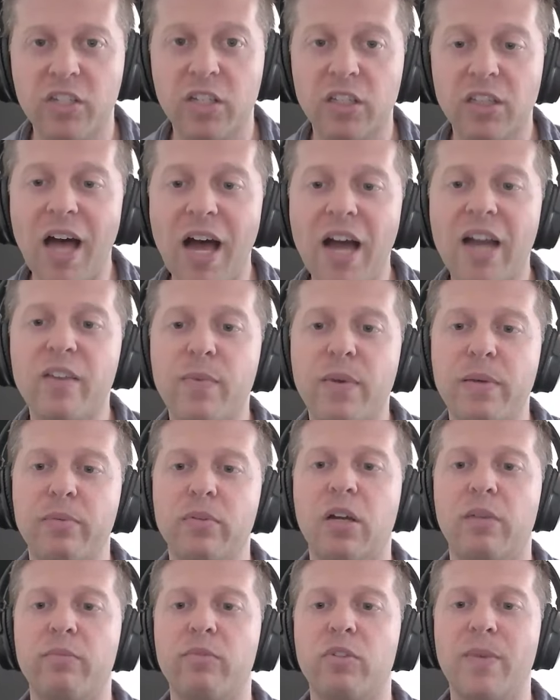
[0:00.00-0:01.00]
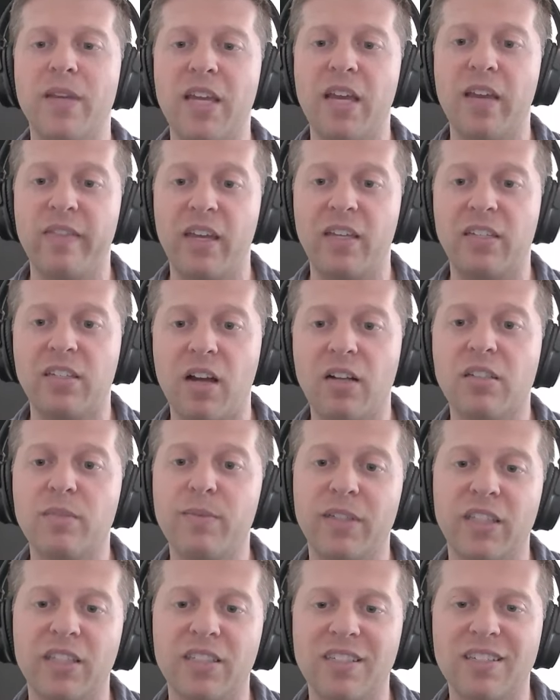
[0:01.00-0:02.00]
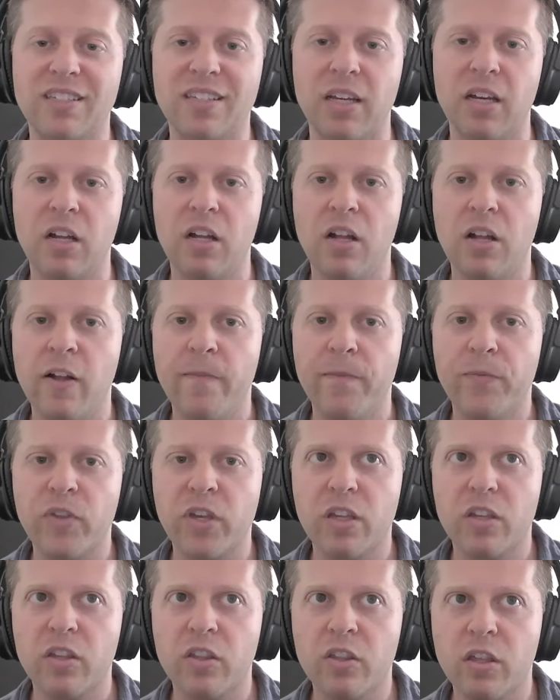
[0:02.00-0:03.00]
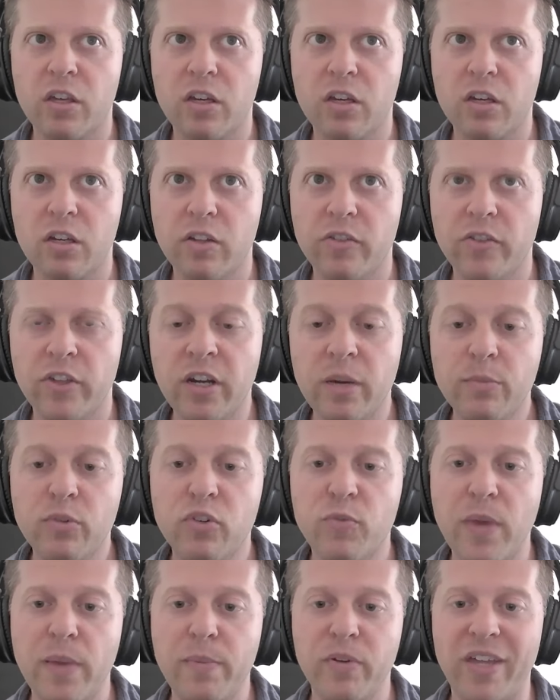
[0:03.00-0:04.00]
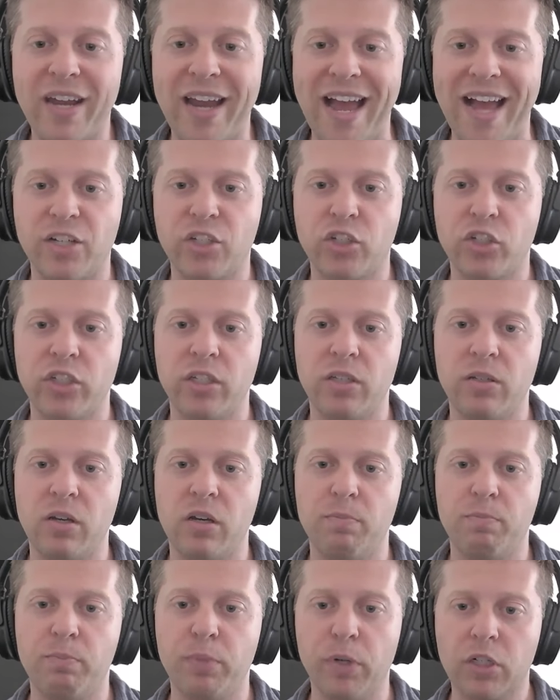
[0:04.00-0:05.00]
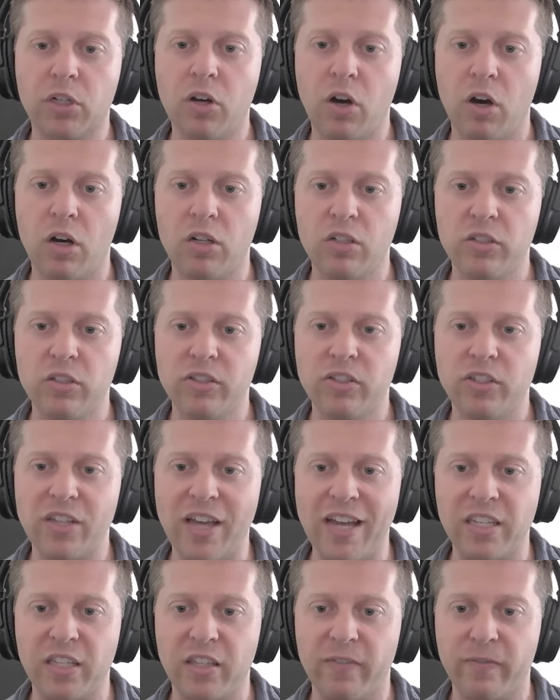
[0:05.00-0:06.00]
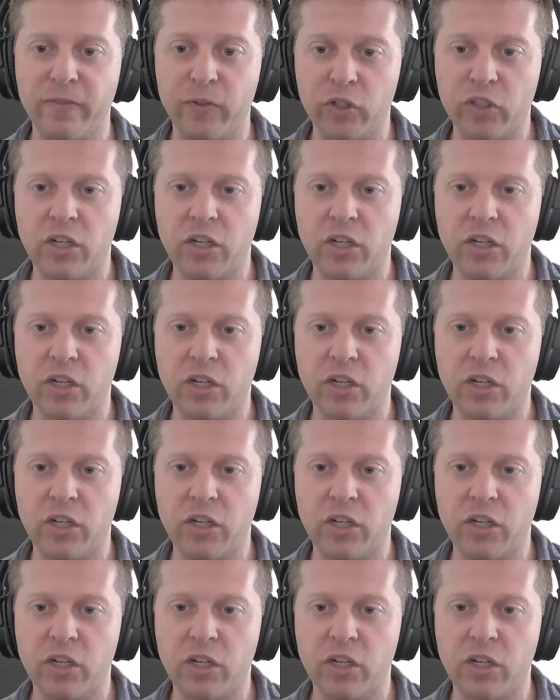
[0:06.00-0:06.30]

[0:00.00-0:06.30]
a lot of people come to me and they talk to me like this. It's the number of people that actually book calls as the first